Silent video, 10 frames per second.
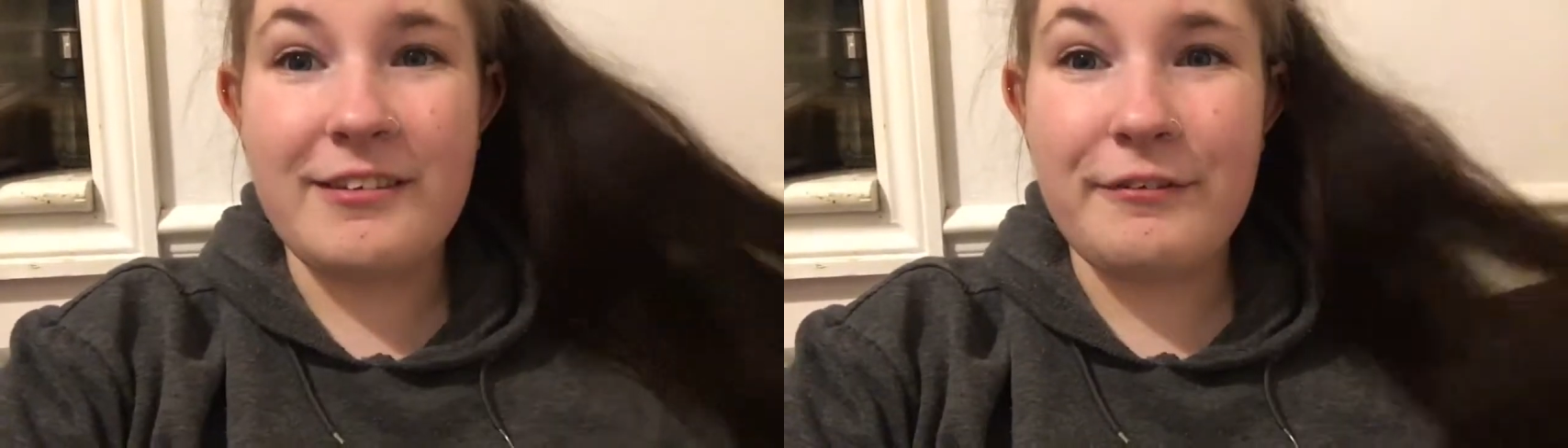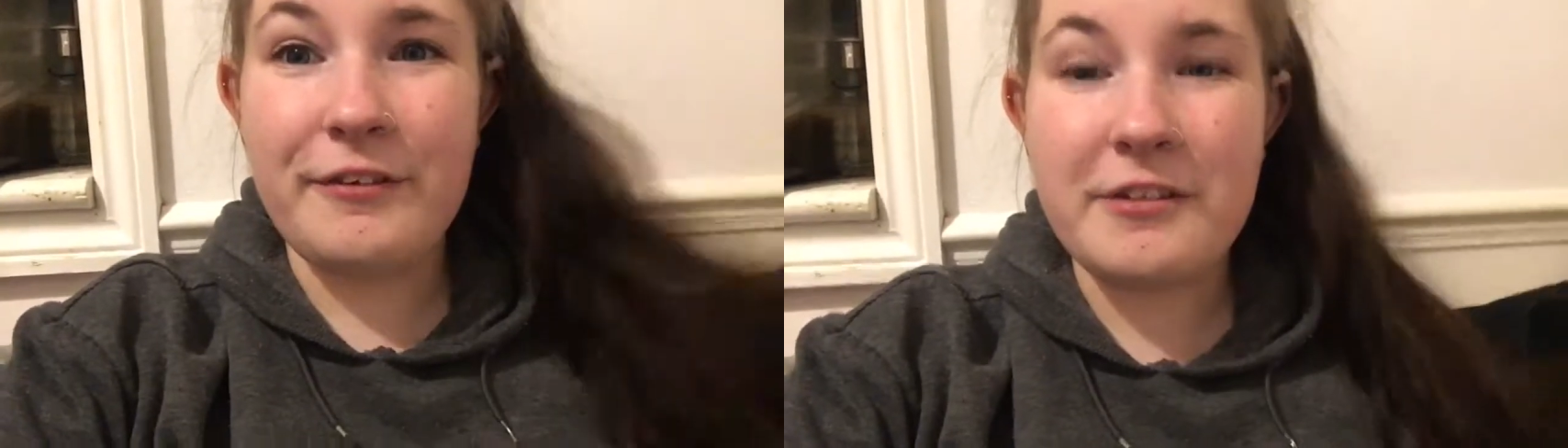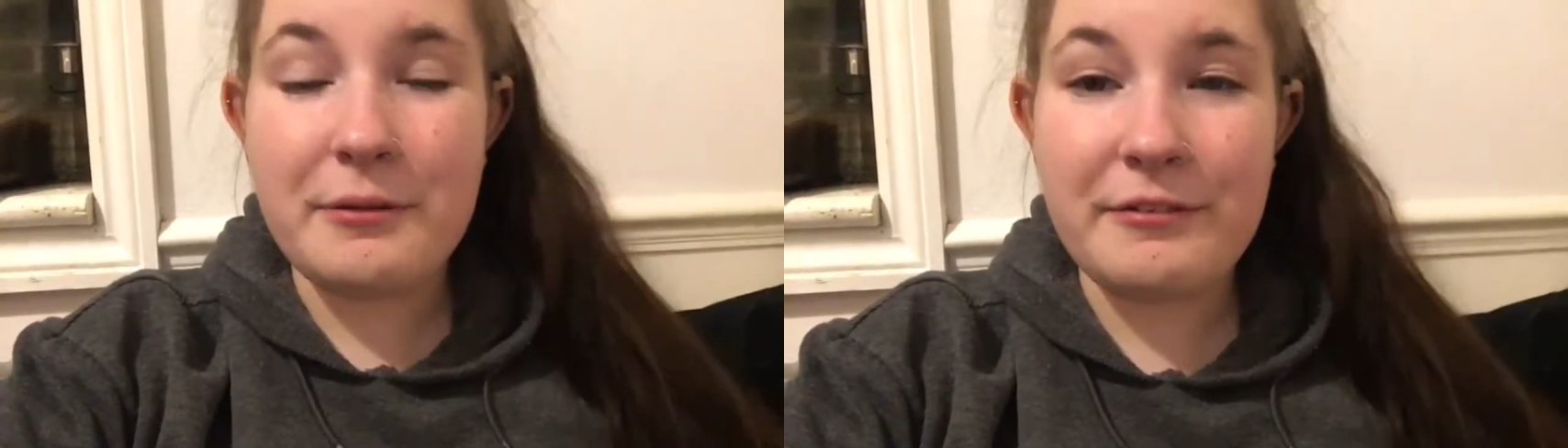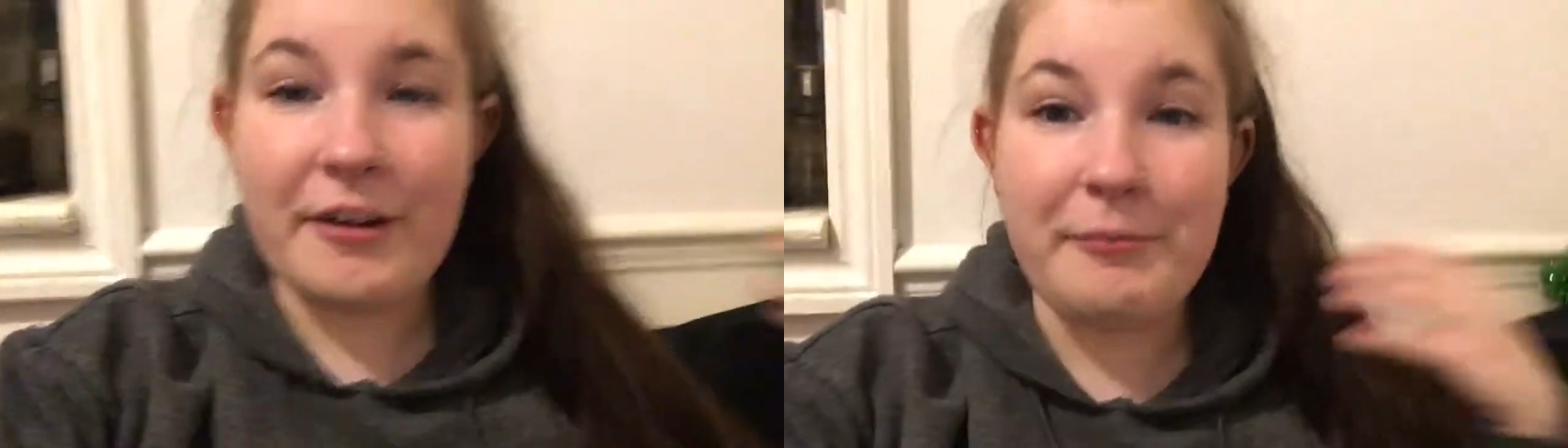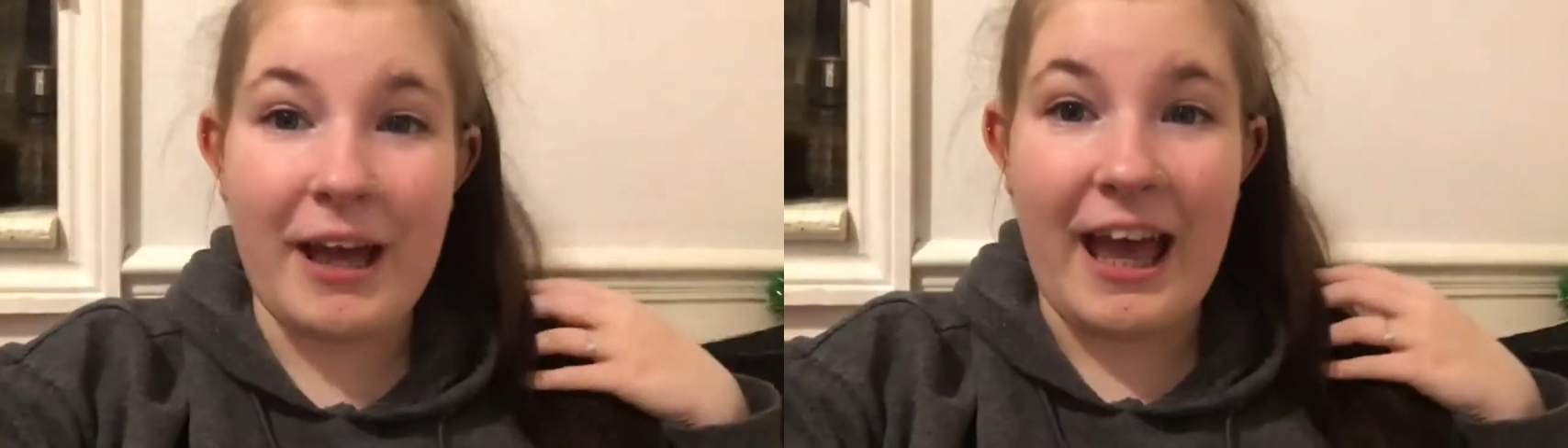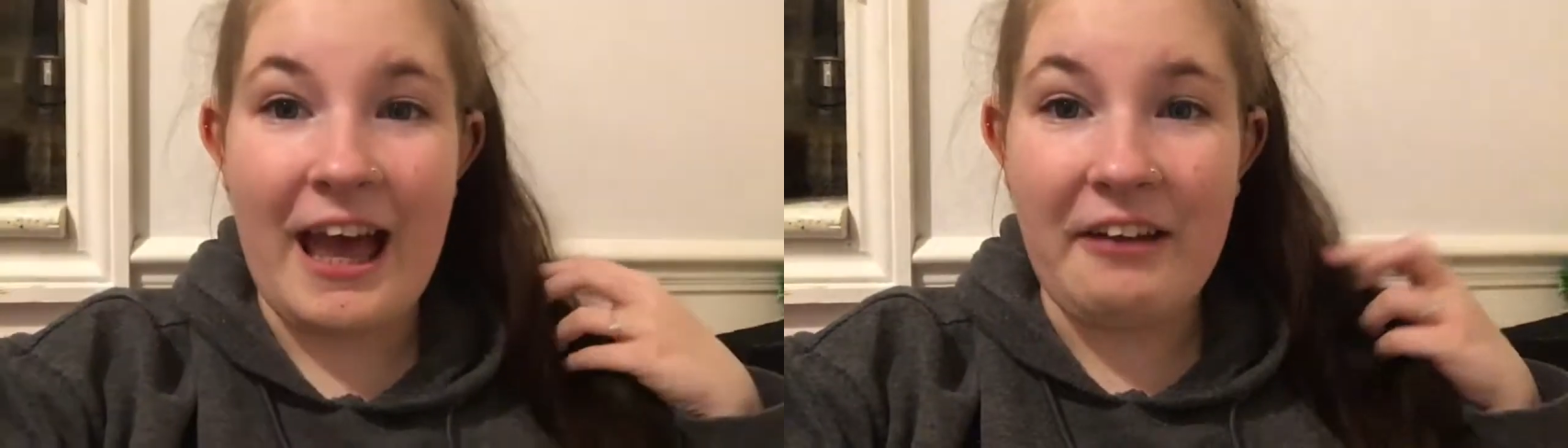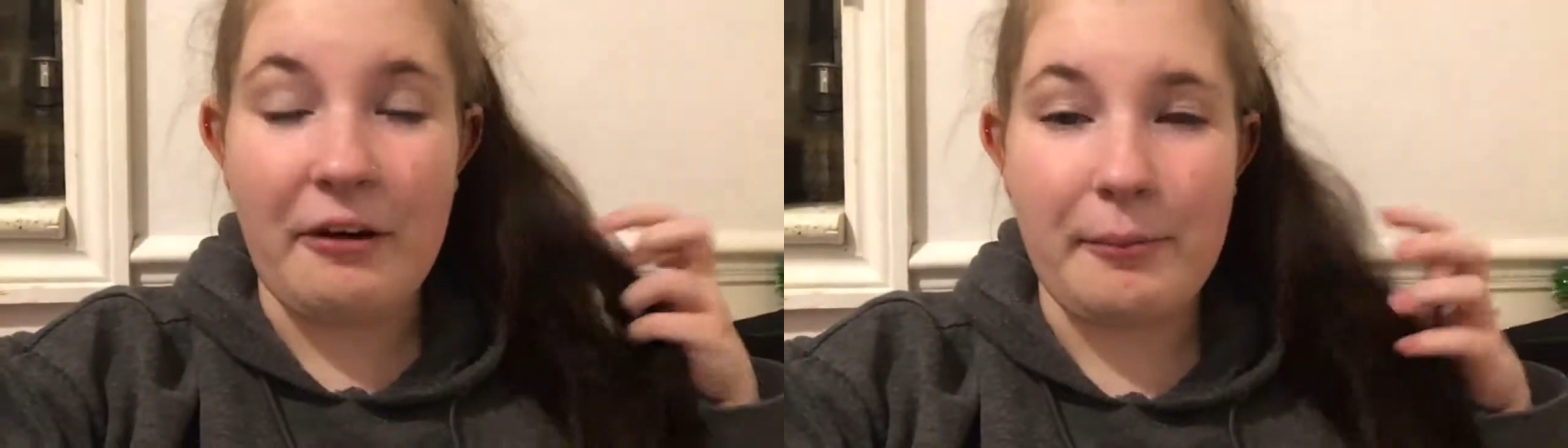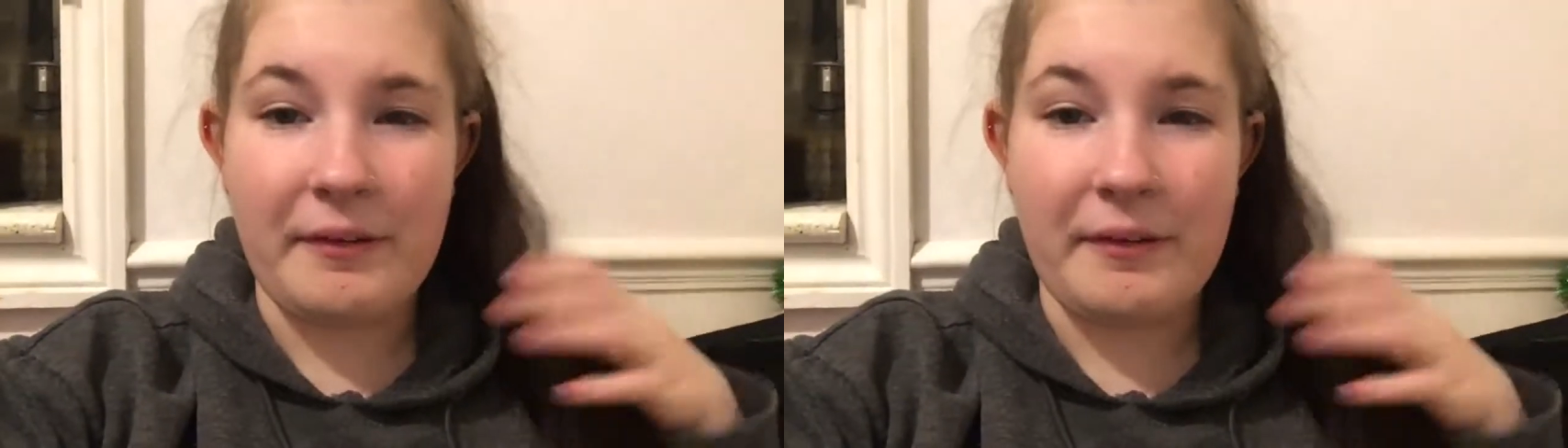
is the first time I've had my hair up,